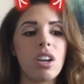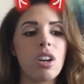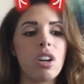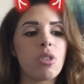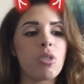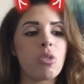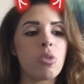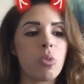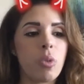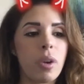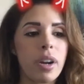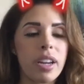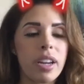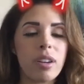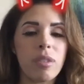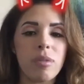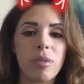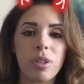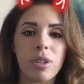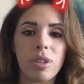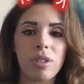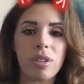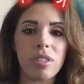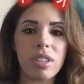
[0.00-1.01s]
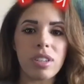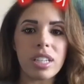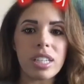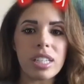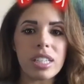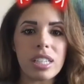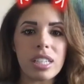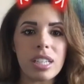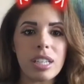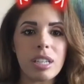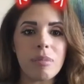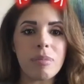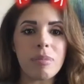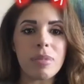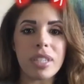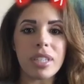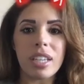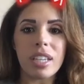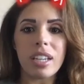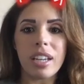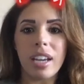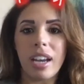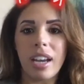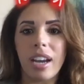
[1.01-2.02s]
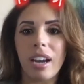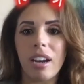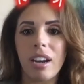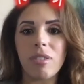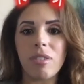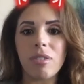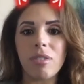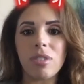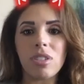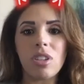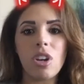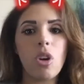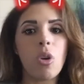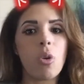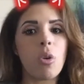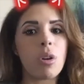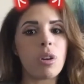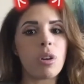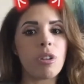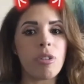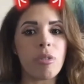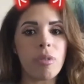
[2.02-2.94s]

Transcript: great recruiting teams in house or